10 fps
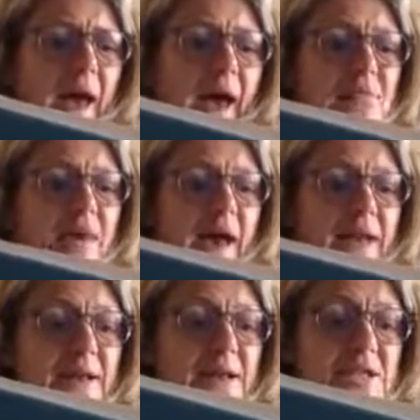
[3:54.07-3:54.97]
And
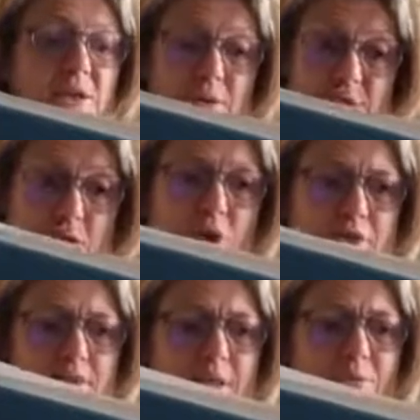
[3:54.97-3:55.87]
then, so as
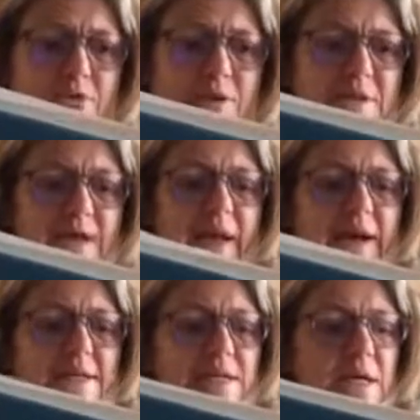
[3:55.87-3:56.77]
not to seem greedy, he
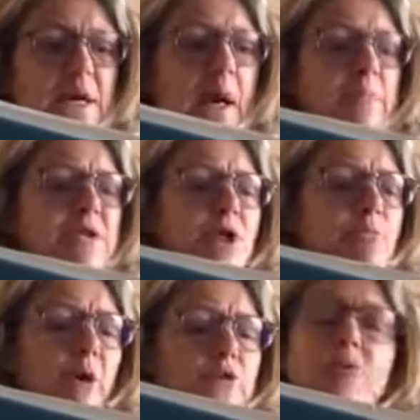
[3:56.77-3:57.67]
added, but
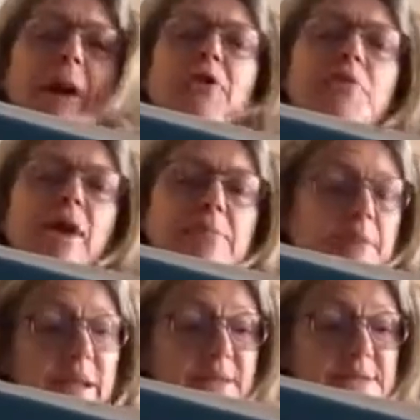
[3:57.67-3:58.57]
don't bother about the bread,
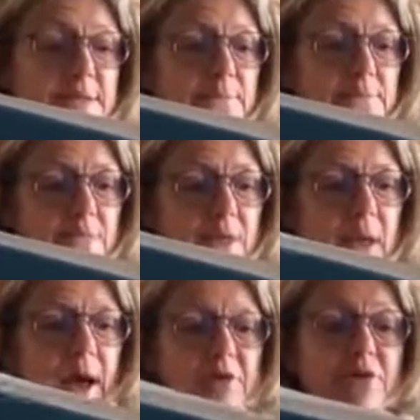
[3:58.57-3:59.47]
please.
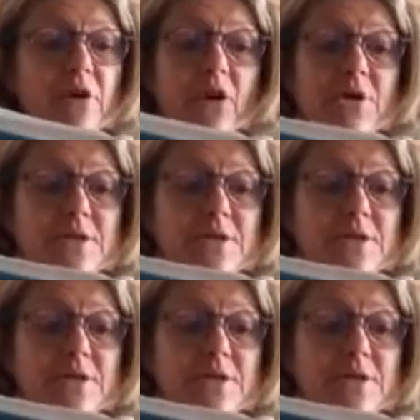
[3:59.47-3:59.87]
And for a long